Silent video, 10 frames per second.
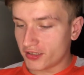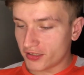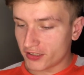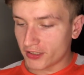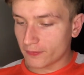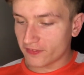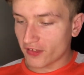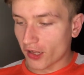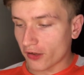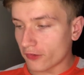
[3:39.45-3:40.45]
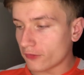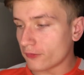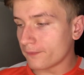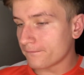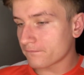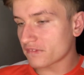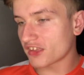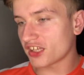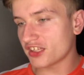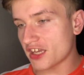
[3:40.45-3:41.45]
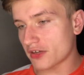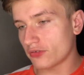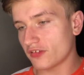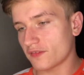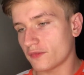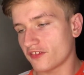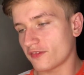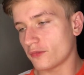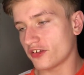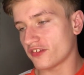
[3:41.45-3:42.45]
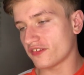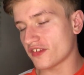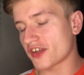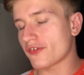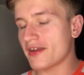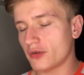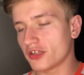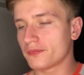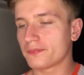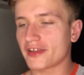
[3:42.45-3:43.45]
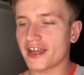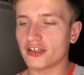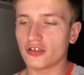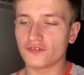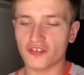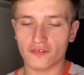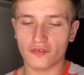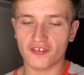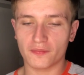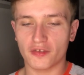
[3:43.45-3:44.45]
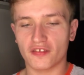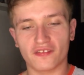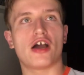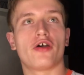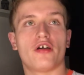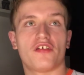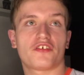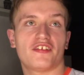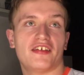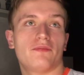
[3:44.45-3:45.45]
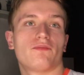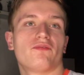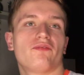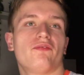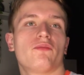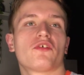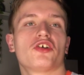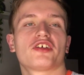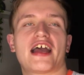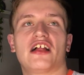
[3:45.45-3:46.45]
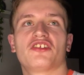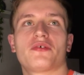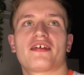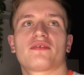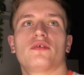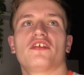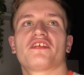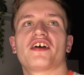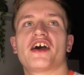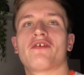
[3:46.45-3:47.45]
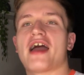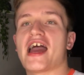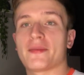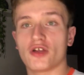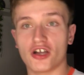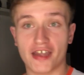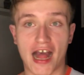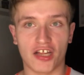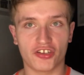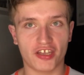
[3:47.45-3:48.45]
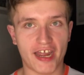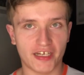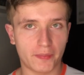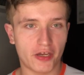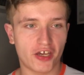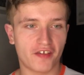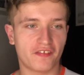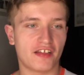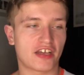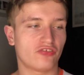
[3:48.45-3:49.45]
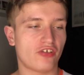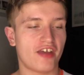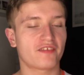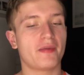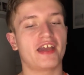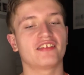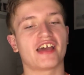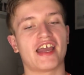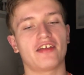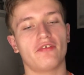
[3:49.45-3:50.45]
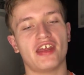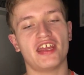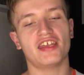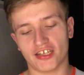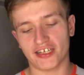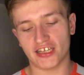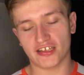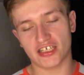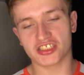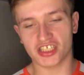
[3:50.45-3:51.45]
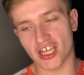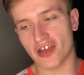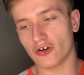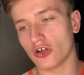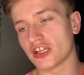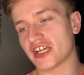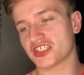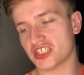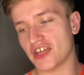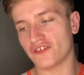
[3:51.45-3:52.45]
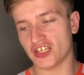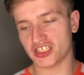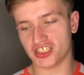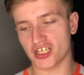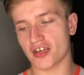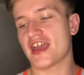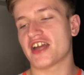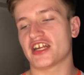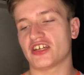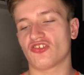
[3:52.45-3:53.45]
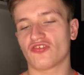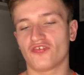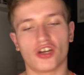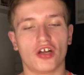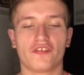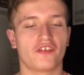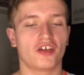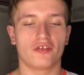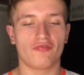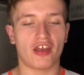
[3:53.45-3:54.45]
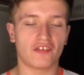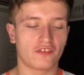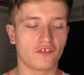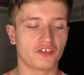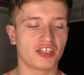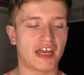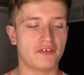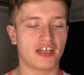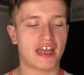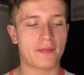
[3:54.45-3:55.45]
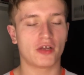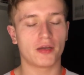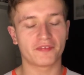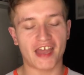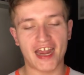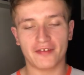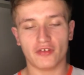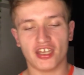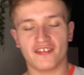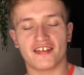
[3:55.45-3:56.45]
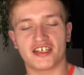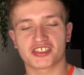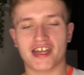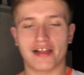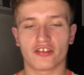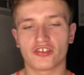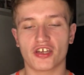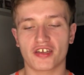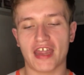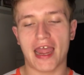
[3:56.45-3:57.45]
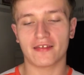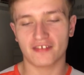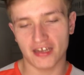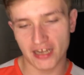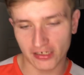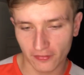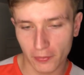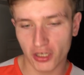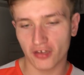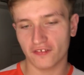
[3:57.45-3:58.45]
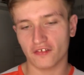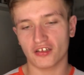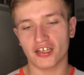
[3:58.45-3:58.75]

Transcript: Um, so yeah, Christmas was a great one. I love this Christmas. I also got like good calendar as well. So I'm not a calendar kind of person. Like I tried to buy a diary like this year or last year for this year and I just forgot to write stuff in the diary. Like I'm not a diary slash calendar kind of person.